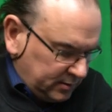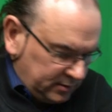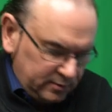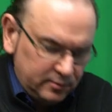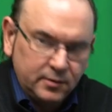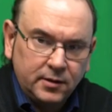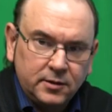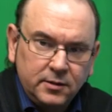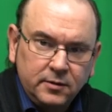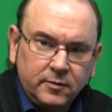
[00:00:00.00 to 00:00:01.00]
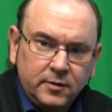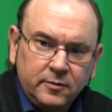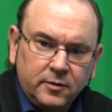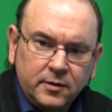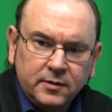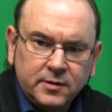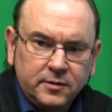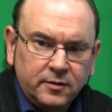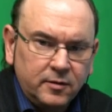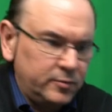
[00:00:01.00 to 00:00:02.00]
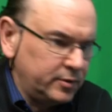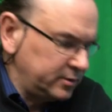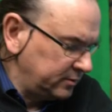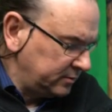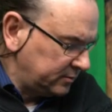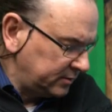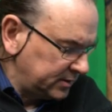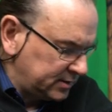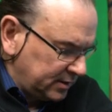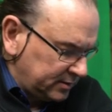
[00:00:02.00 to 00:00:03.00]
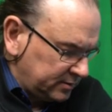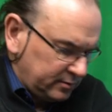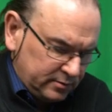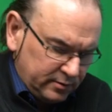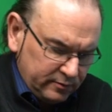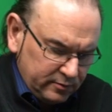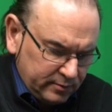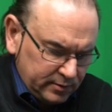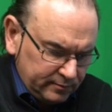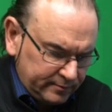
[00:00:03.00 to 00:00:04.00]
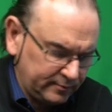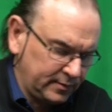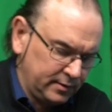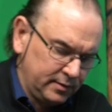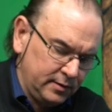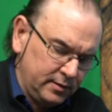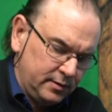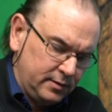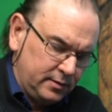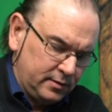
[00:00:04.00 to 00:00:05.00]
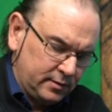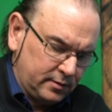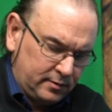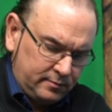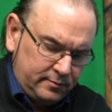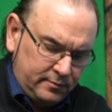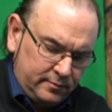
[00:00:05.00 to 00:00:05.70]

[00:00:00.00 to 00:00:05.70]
You can actually, when you order the circuit board, you can order the stencil also if you want.